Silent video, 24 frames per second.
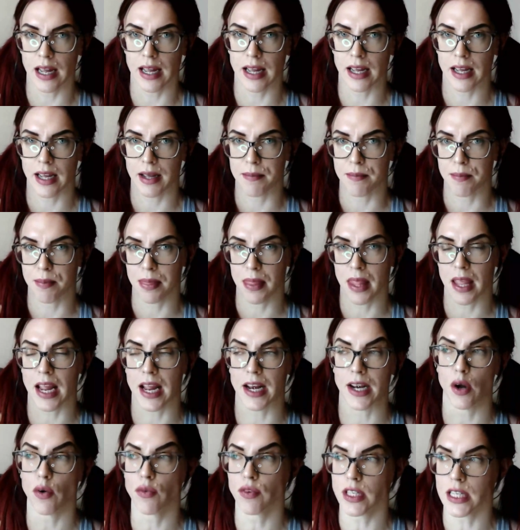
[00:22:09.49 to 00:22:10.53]
Um,
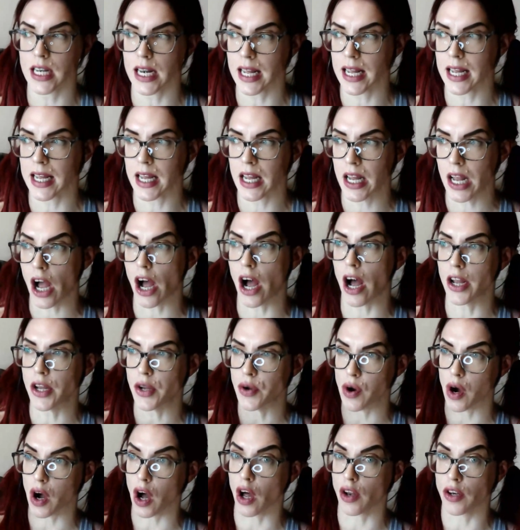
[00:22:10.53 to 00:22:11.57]
and obviously,
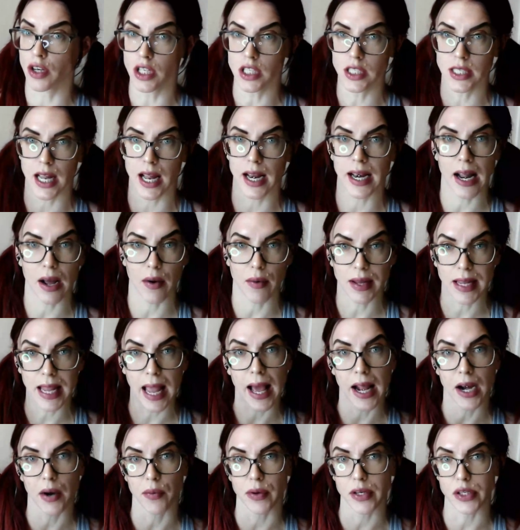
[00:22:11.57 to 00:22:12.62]
you understand how
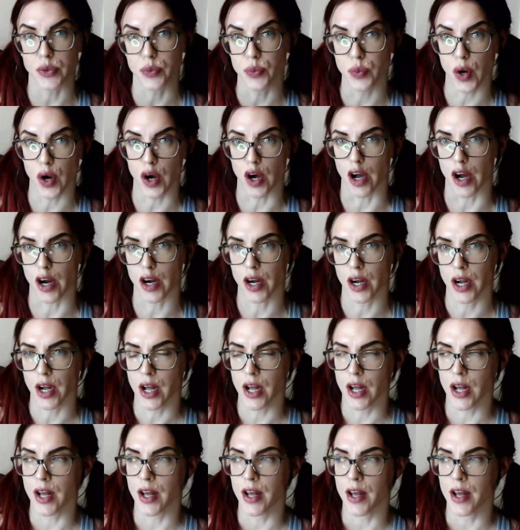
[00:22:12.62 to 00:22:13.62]
calories work